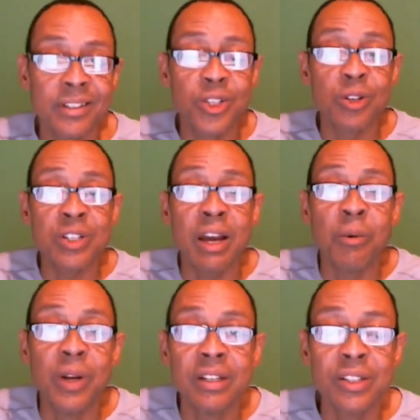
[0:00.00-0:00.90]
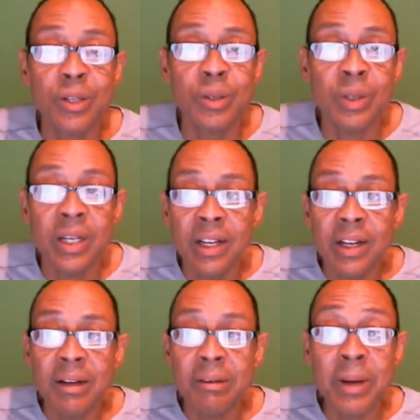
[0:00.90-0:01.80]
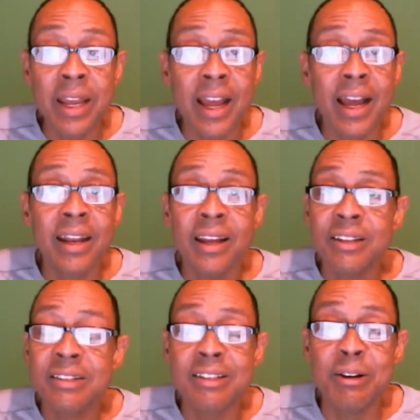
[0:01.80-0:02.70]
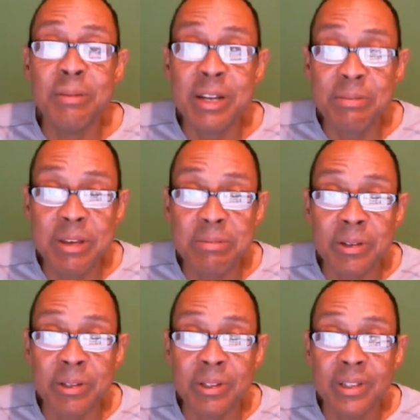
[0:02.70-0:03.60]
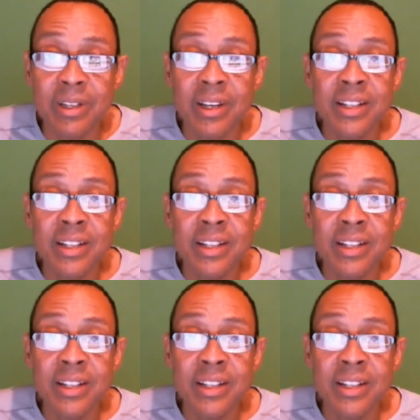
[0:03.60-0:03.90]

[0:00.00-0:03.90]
The church I went to, we had so many people